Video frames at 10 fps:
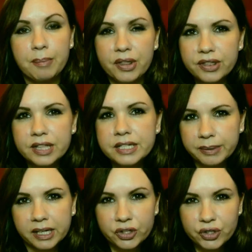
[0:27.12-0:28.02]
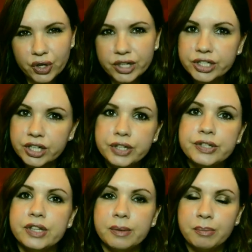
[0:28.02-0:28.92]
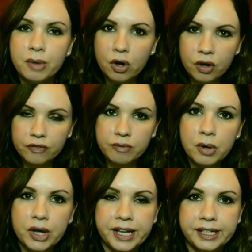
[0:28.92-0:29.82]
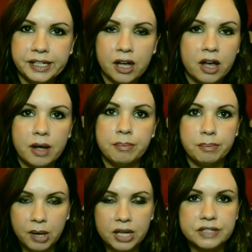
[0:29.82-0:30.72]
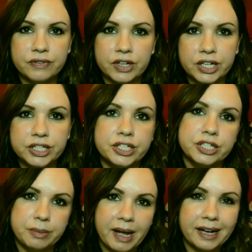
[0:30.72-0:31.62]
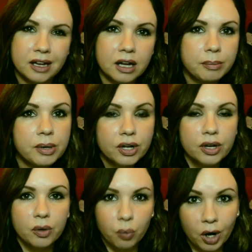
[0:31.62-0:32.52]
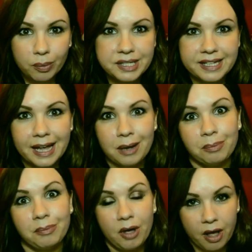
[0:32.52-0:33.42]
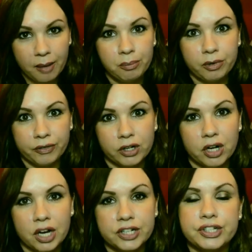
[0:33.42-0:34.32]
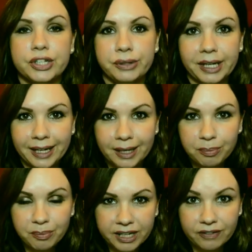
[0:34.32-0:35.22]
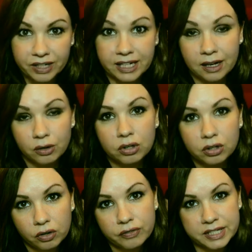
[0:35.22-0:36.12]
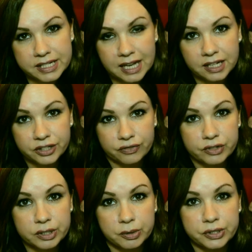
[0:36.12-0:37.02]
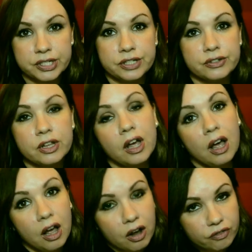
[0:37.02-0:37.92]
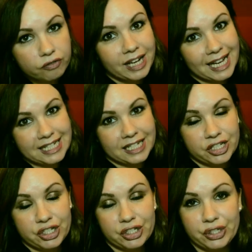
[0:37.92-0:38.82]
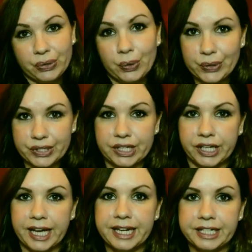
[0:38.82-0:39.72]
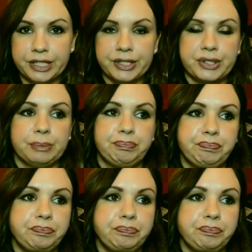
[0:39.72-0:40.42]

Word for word: but this week I thought I'd show you some of my um, past footage just to back up what I was saying um, with regard to it giving out a lot of intelligent responses relating to haunted locations.